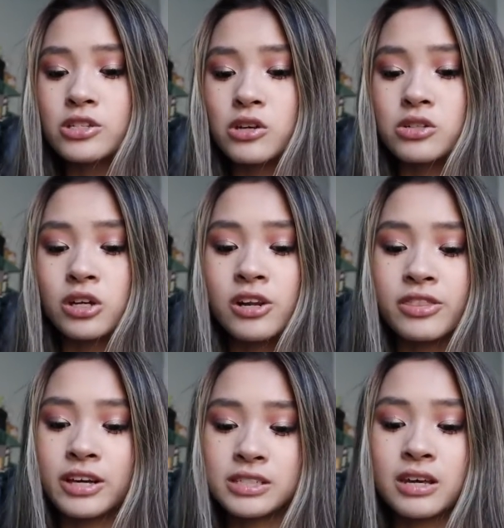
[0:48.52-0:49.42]
so
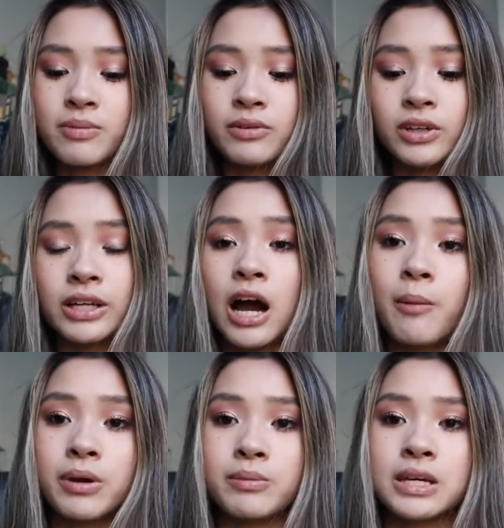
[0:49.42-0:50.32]
certain things have been really
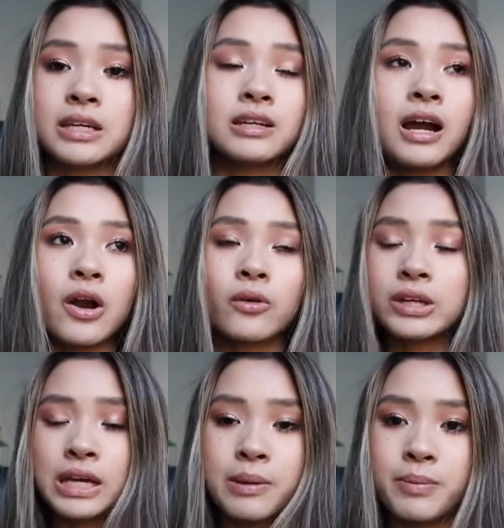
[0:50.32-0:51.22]
helping me not
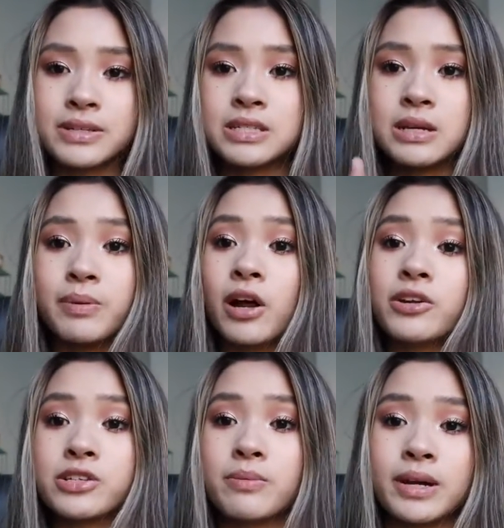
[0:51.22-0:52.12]
only keep busy but
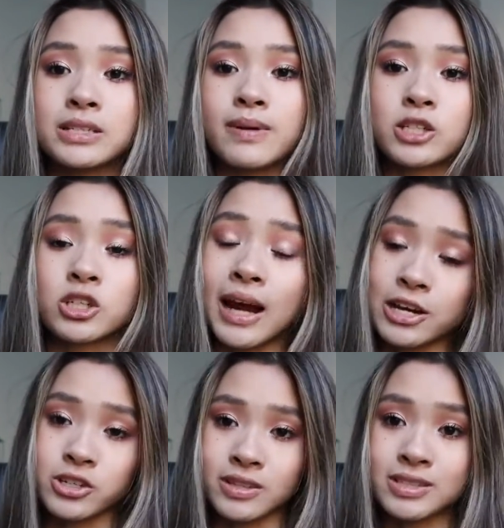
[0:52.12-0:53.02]
also make some extra
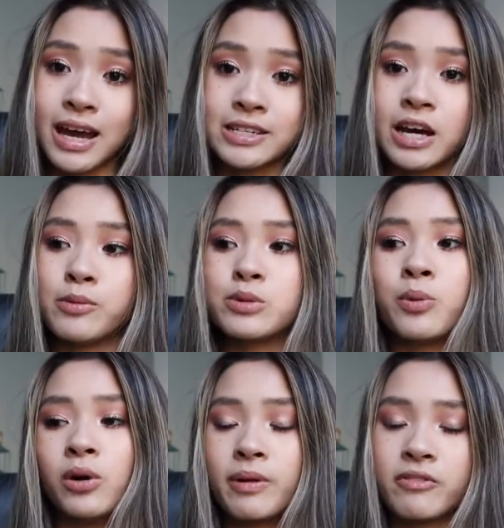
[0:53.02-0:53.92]
cash on the side to help
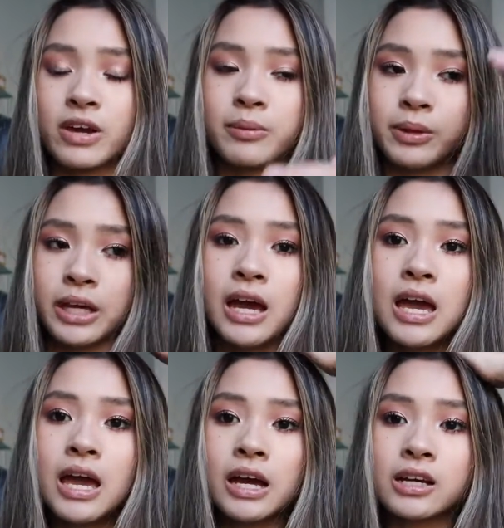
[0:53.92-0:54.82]
support my family
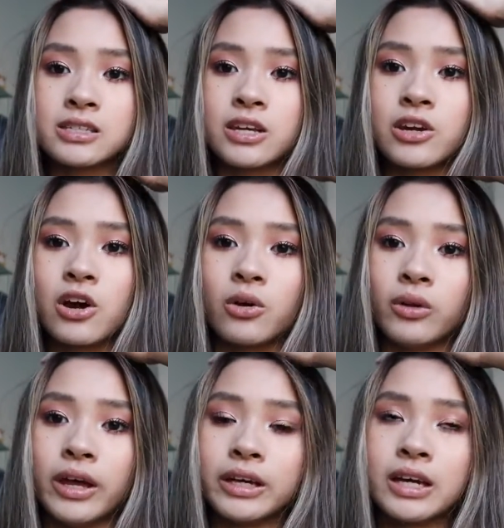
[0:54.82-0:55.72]
because I know
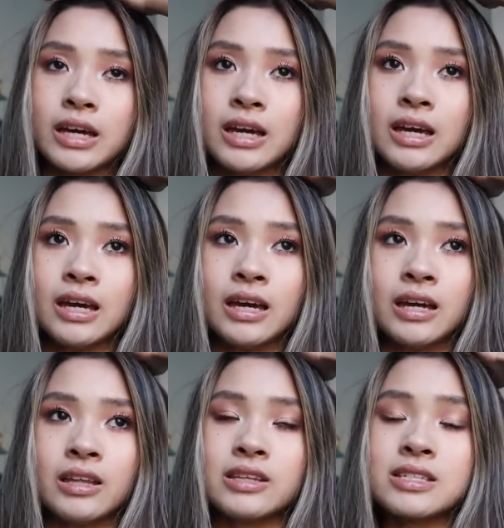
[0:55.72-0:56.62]
like
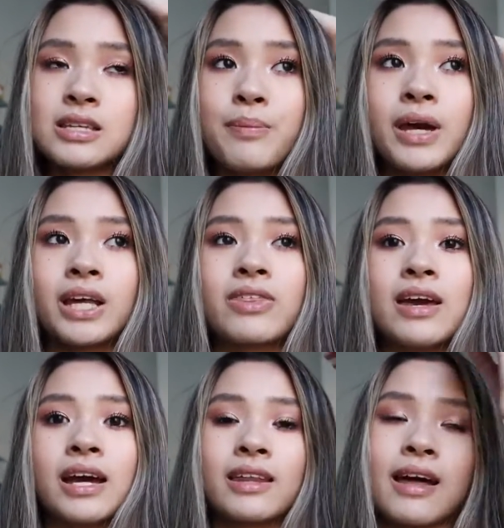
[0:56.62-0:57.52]
this is a big
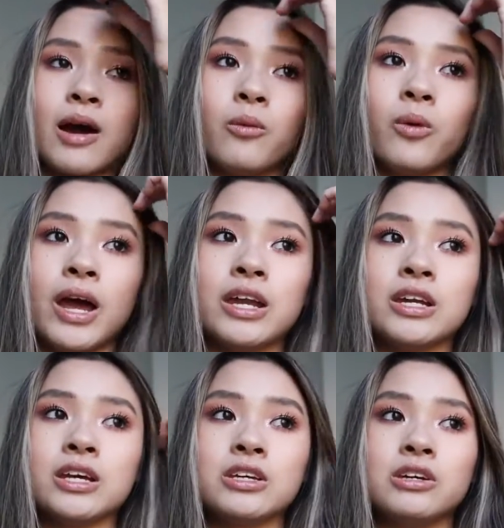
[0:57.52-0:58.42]
thing that
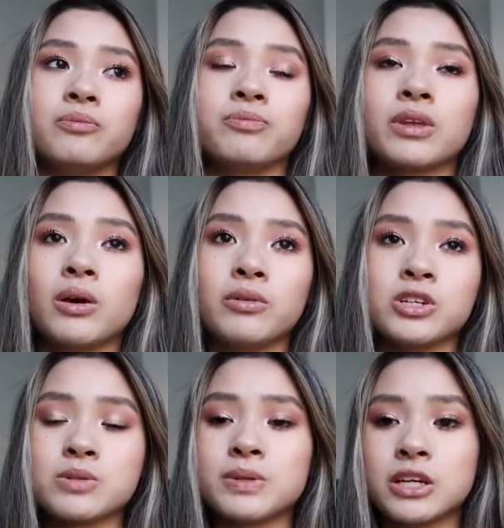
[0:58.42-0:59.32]
when
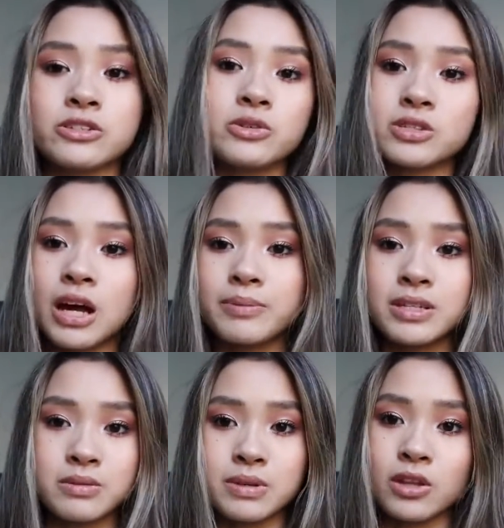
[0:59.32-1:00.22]
just because you stop
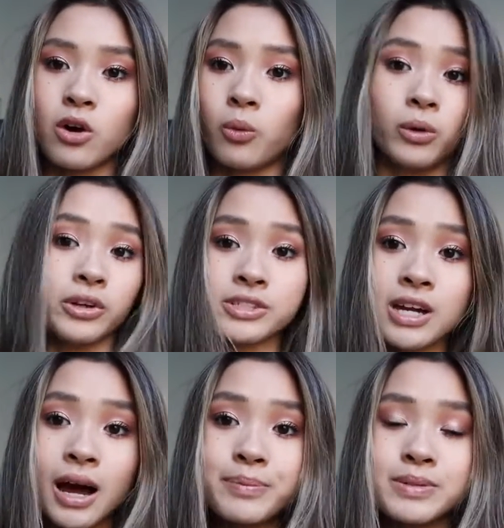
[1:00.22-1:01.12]
doesn't mean the whole world
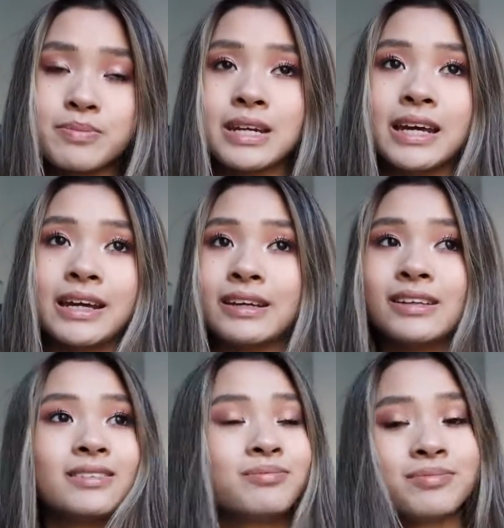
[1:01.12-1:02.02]
stops
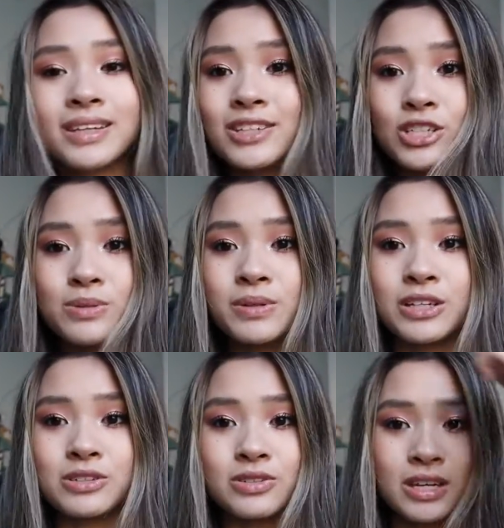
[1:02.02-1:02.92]
meaning just because you